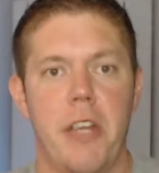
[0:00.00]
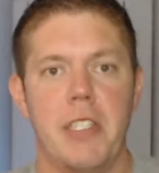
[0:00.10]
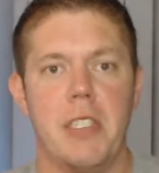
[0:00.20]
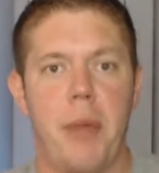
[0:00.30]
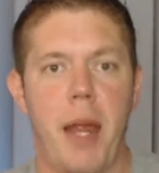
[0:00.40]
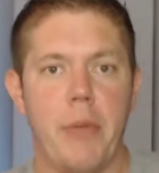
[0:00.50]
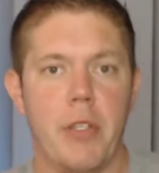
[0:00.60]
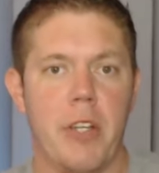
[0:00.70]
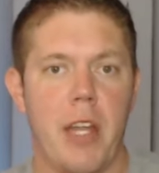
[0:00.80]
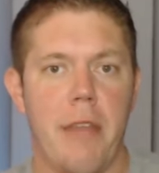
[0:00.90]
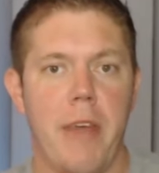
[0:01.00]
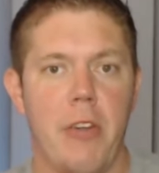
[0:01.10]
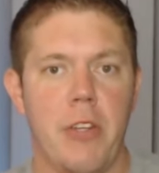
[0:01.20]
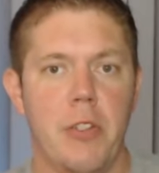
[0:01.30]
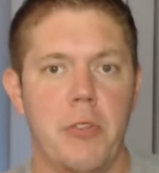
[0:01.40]
is a popular and
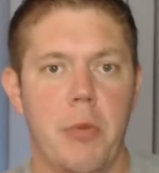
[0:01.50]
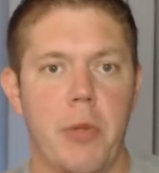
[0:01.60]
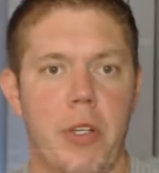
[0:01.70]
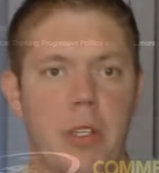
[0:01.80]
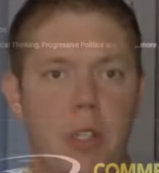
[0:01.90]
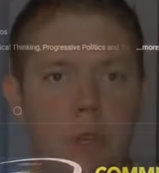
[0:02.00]
veteran YouTuber known for